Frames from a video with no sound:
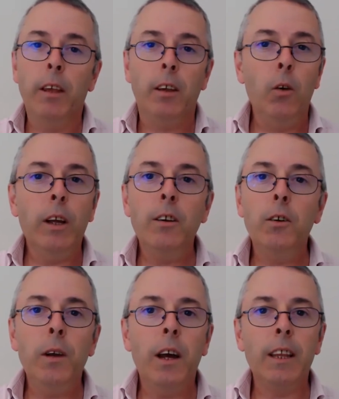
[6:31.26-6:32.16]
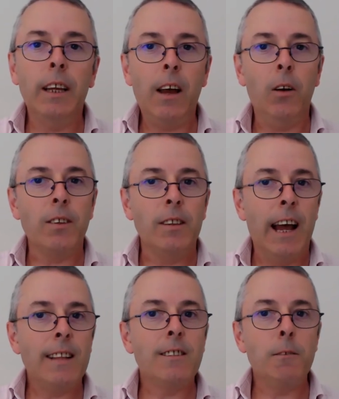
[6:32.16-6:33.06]
you can do nothing else, and
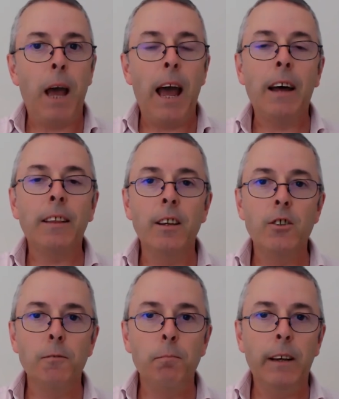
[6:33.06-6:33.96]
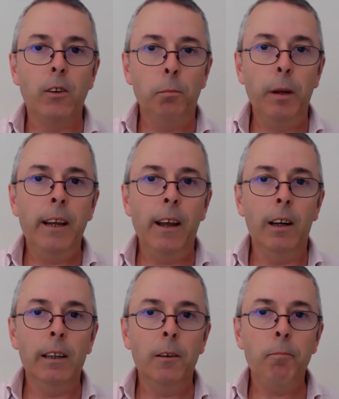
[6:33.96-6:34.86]
that's the path that you're meant to be
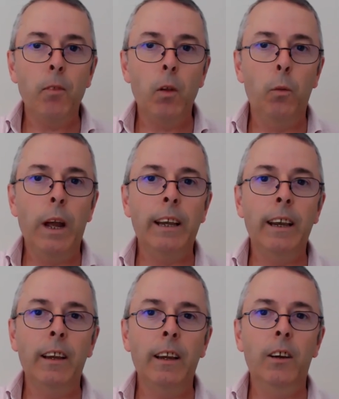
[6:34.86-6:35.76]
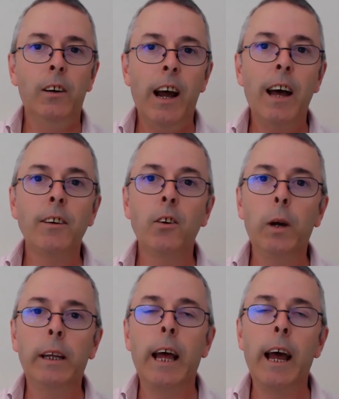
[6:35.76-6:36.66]
on. When you're not
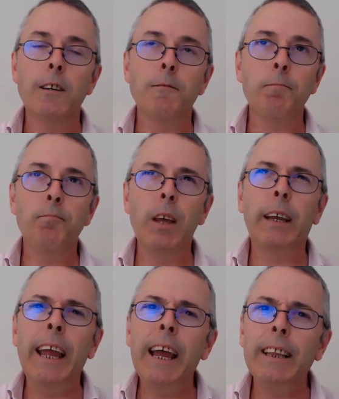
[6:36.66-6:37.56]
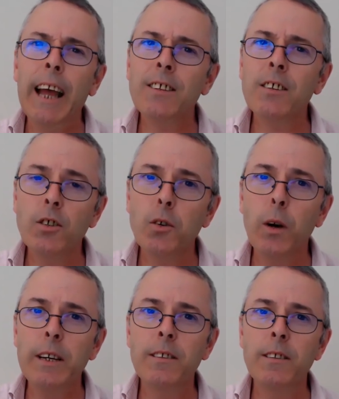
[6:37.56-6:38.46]
doing that, again, that's a
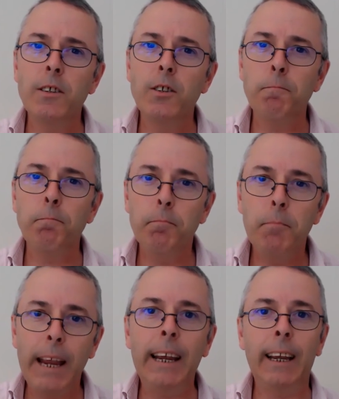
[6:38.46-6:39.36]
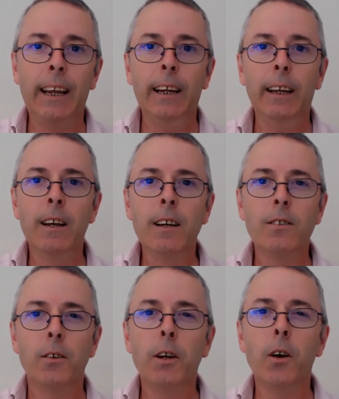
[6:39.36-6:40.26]
choice that you're making.
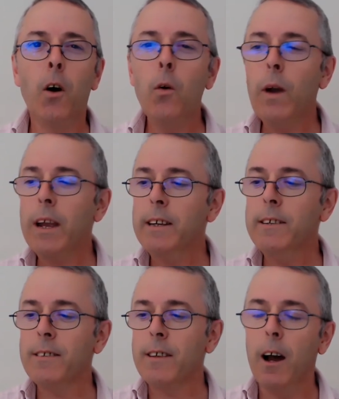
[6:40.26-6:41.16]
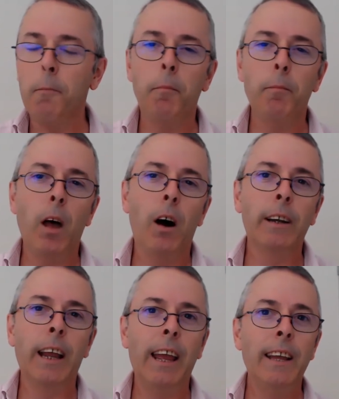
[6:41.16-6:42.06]
So you're always
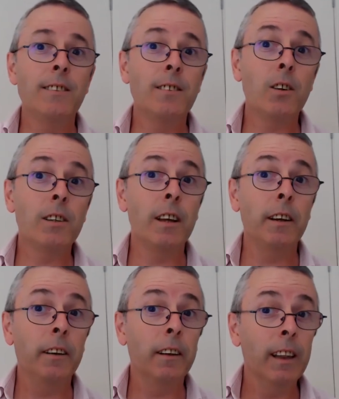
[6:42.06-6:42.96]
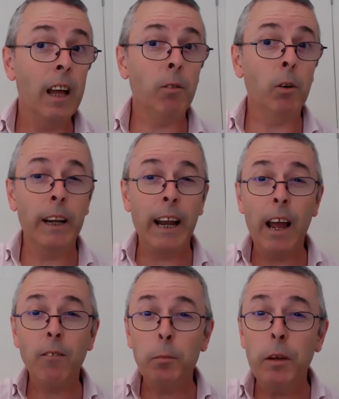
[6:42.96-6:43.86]
on a certain level, and I
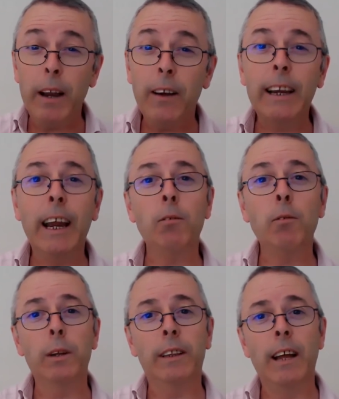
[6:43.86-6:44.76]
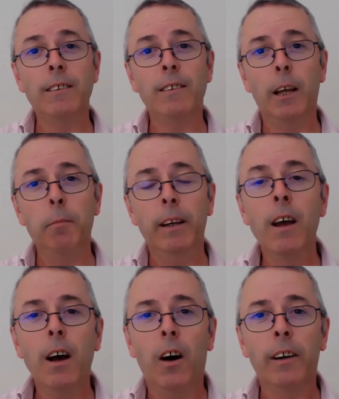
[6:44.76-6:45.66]
have to be very careful with that statement.
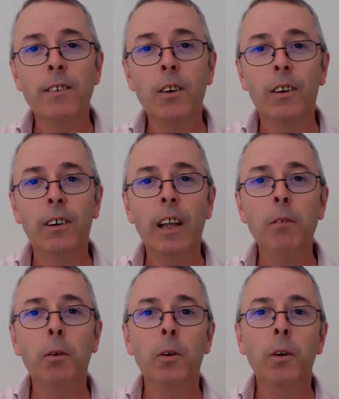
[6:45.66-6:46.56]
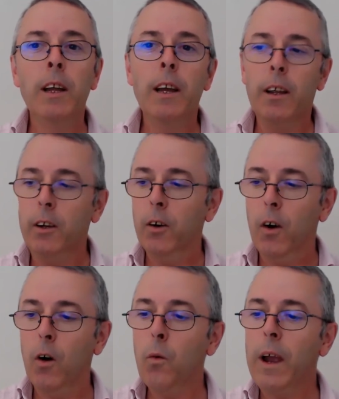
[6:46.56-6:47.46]
On a certain level, you're
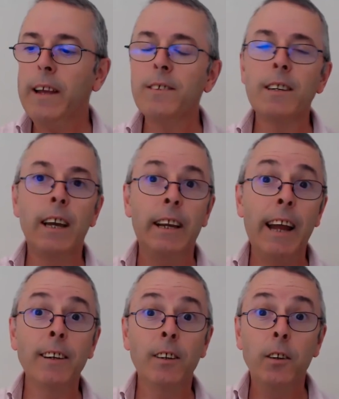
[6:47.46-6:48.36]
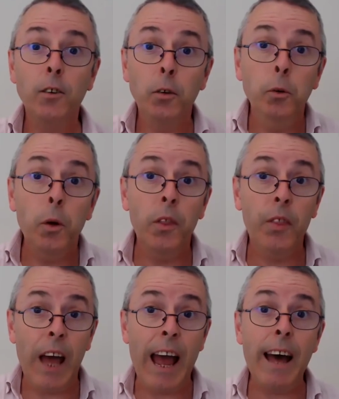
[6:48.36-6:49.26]
always connected to
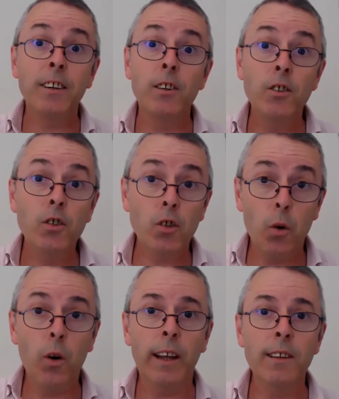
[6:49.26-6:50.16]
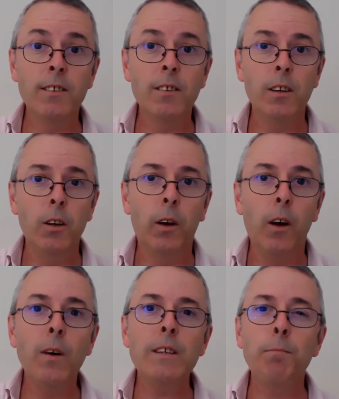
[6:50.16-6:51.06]
that choice. You can
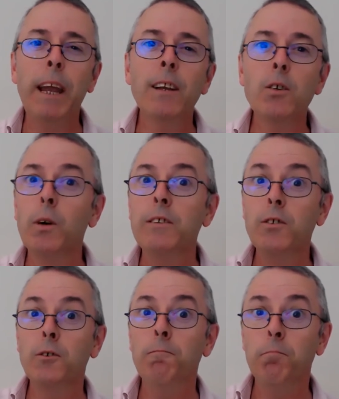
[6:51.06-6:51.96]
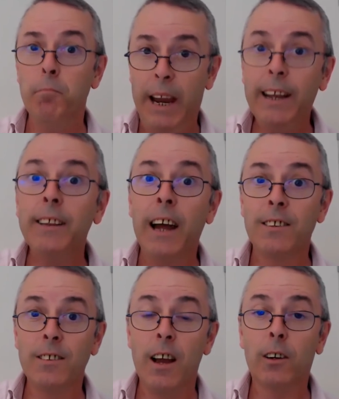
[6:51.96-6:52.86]
always make a choice to make that
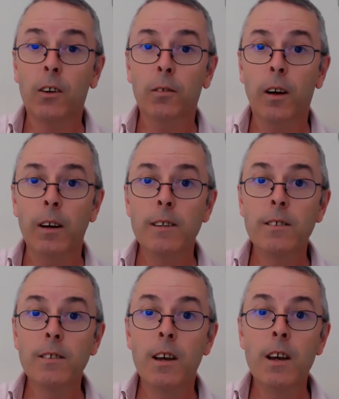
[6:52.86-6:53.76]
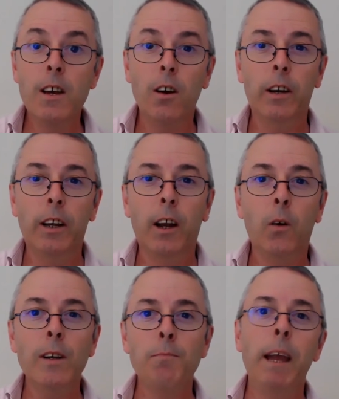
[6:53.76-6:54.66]
sacrifice, or you can
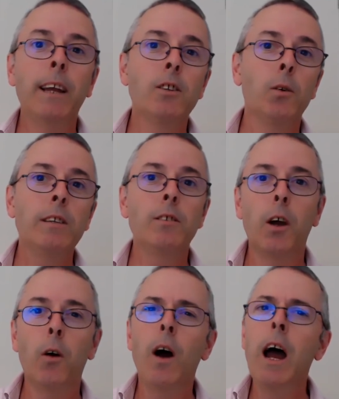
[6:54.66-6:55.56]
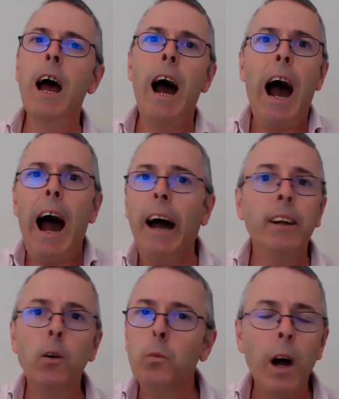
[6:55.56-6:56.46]
always make a choice to go, I
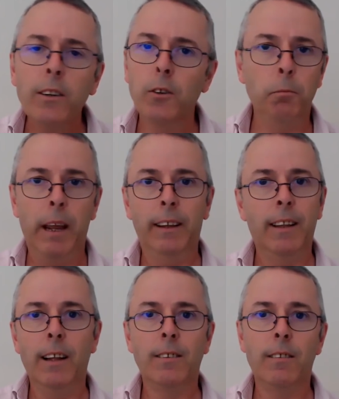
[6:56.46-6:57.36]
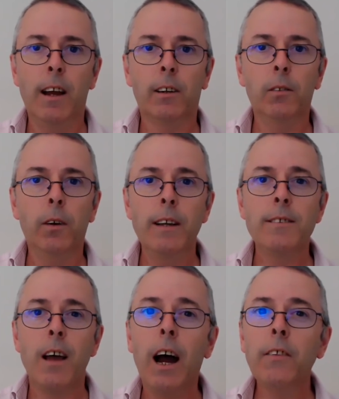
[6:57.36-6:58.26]
don't want to make that sacrifice.
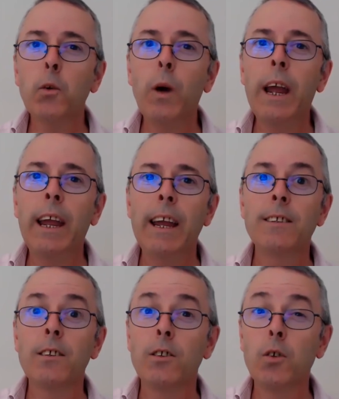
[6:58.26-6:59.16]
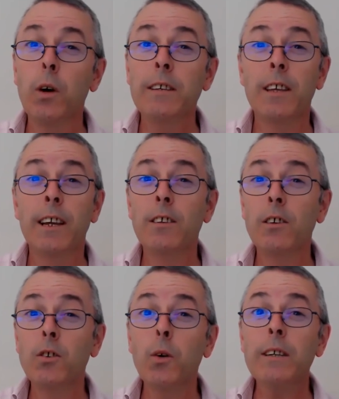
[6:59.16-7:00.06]
Either way, it's a choice, and it's a
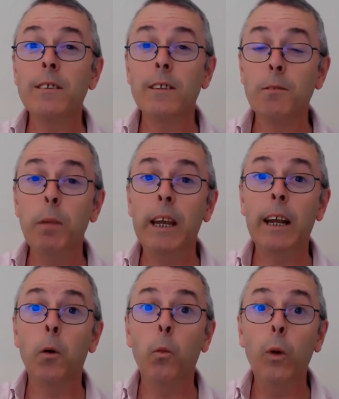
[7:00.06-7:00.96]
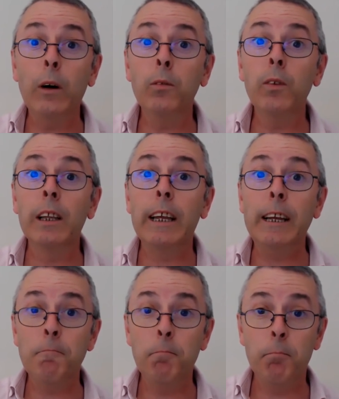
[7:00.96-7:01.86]
choice that's being
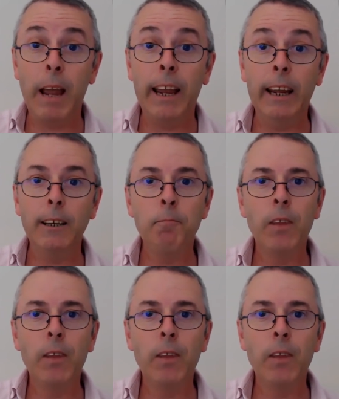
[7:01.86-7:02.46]
willfully made,